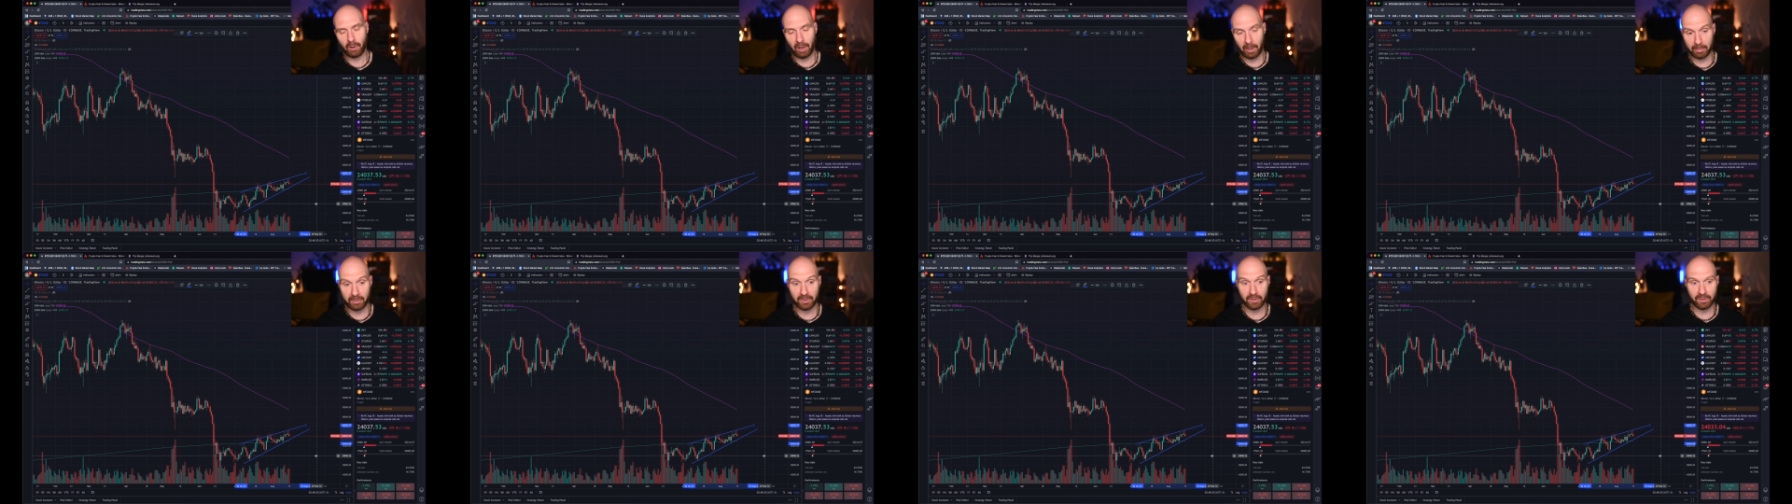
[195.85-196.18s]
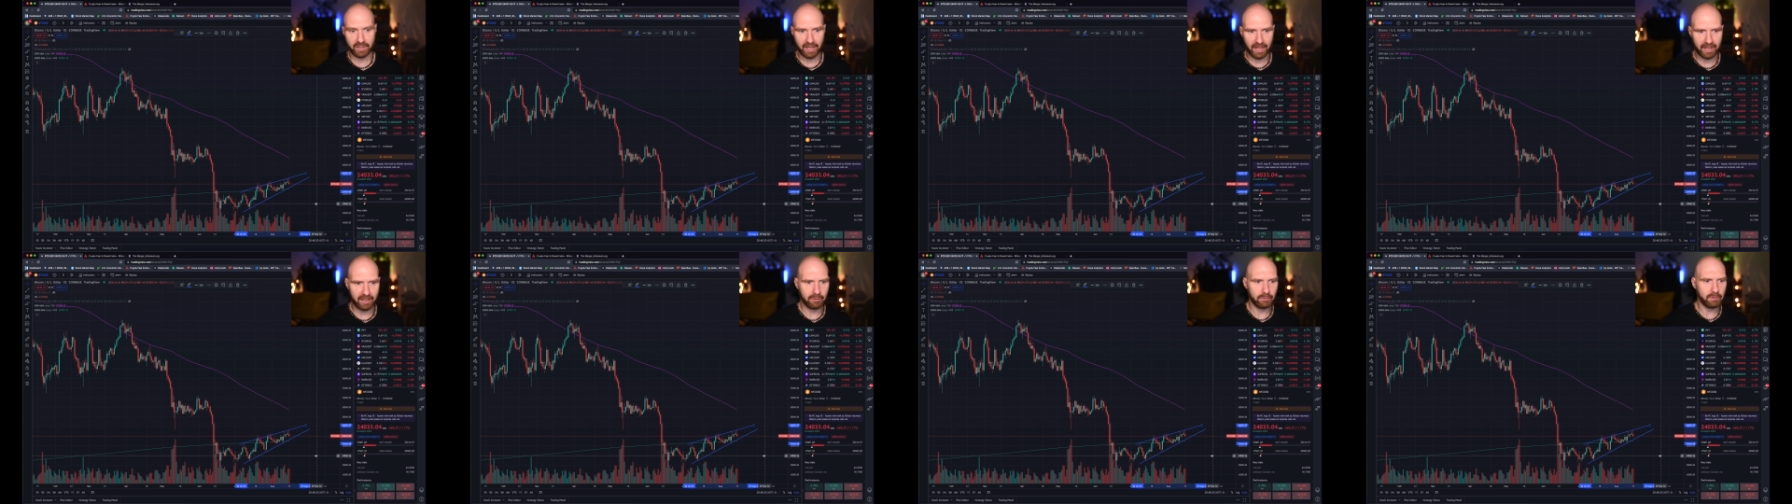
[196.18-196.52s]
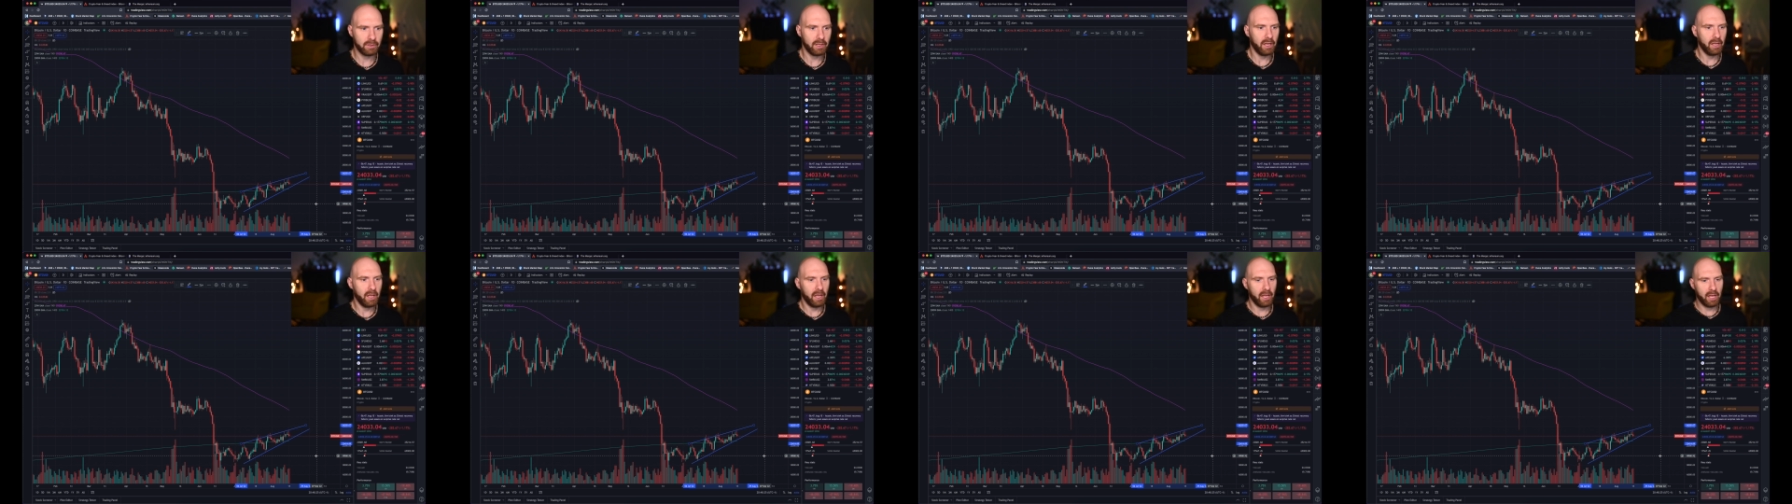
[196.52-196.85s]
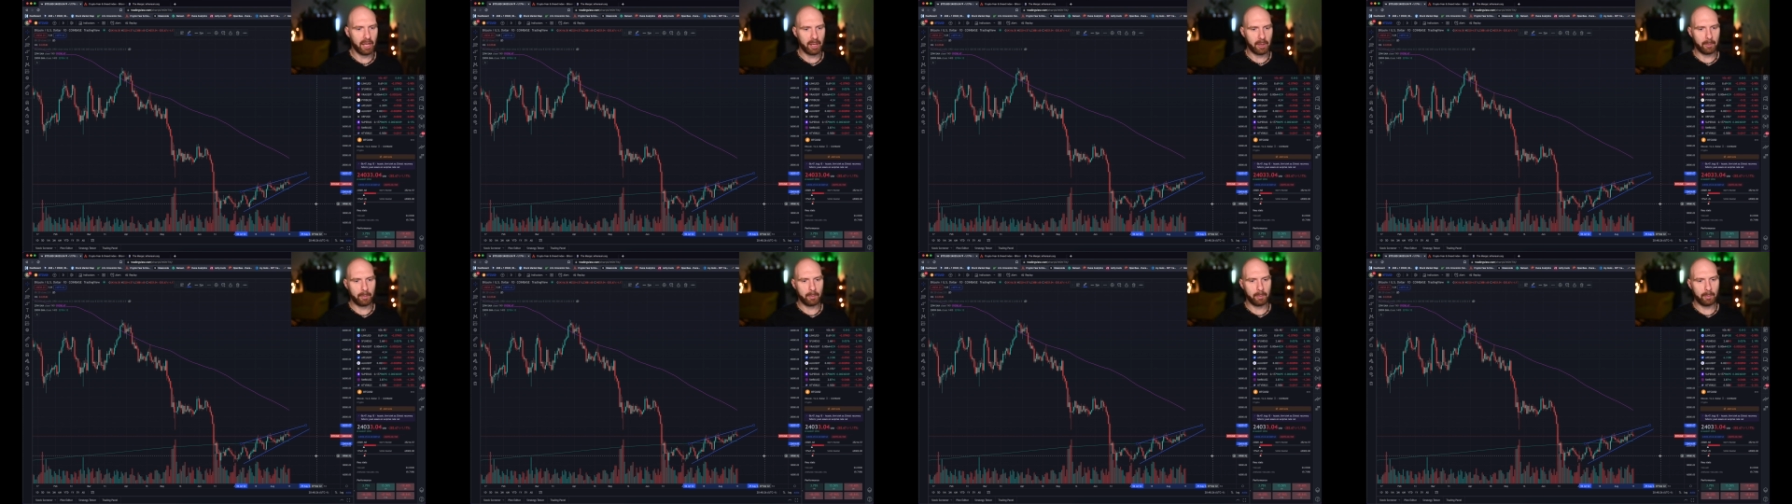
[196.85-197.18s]
up or down,
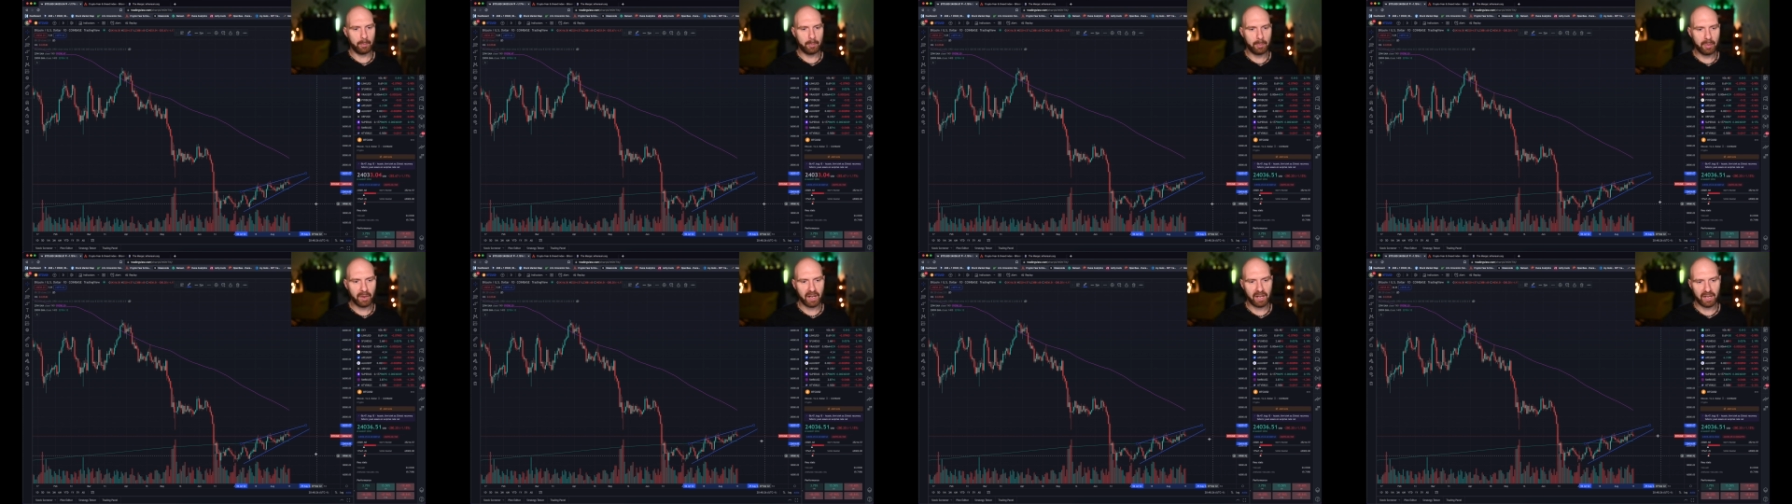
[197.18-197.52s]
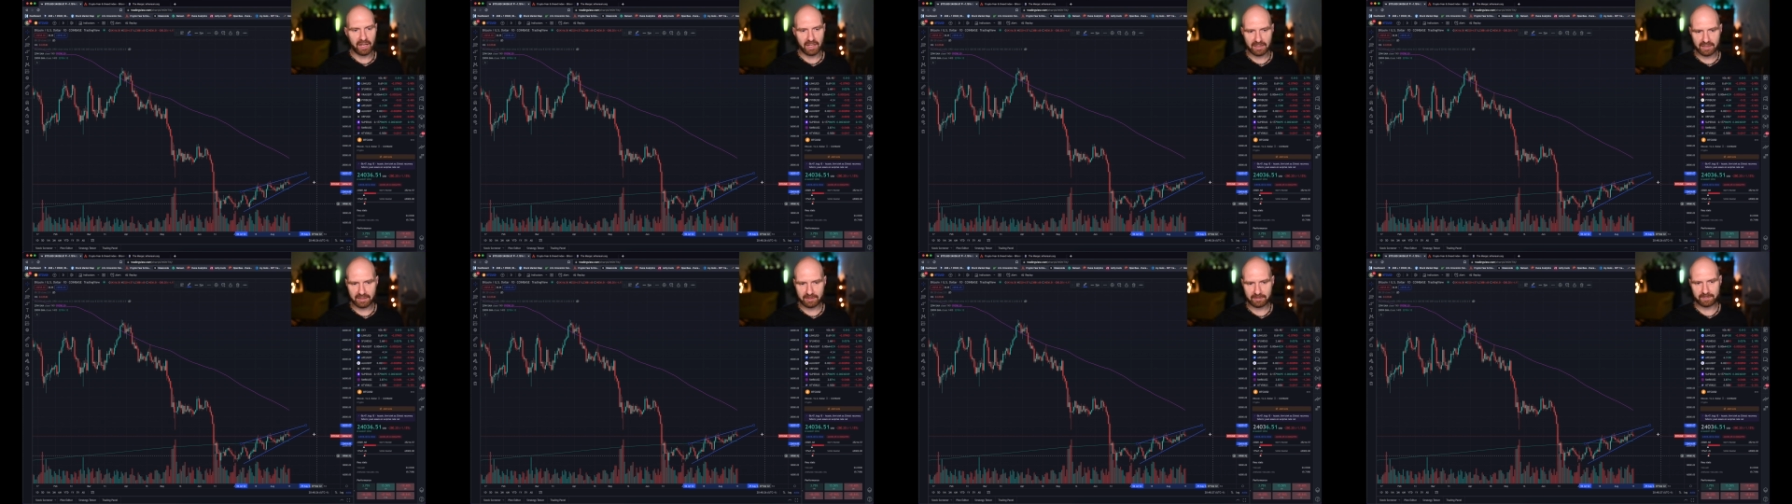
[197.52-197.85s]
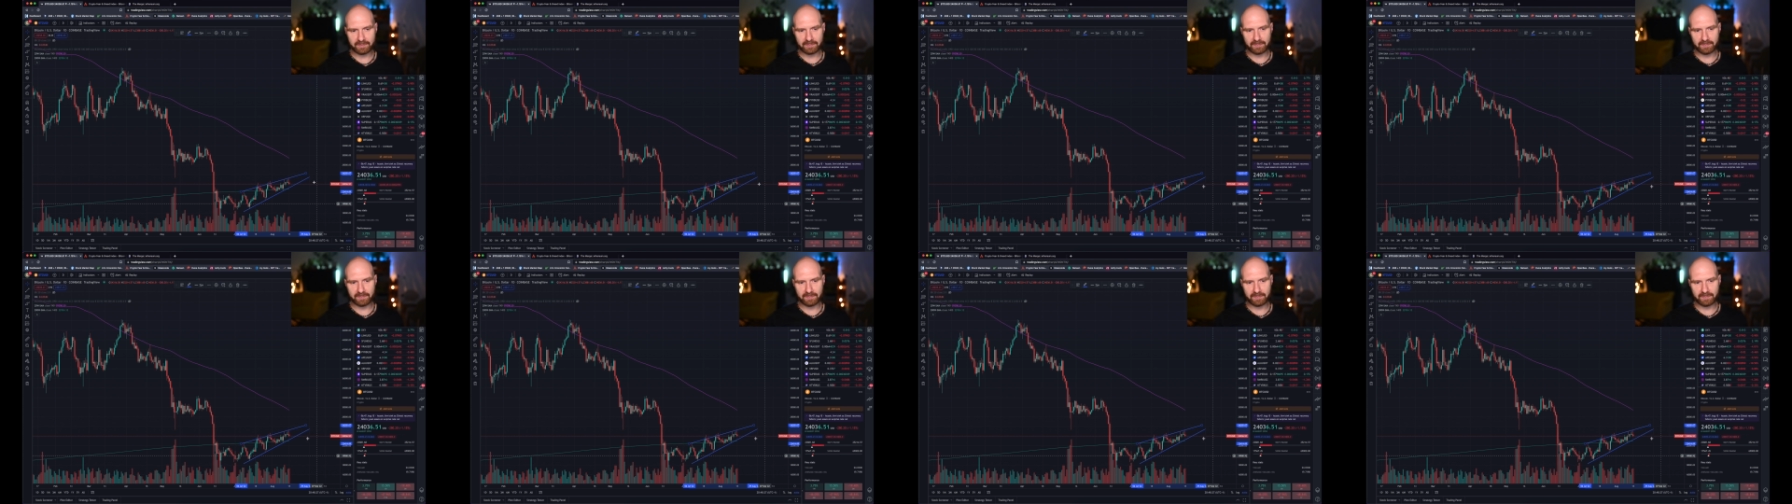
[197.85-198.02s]
but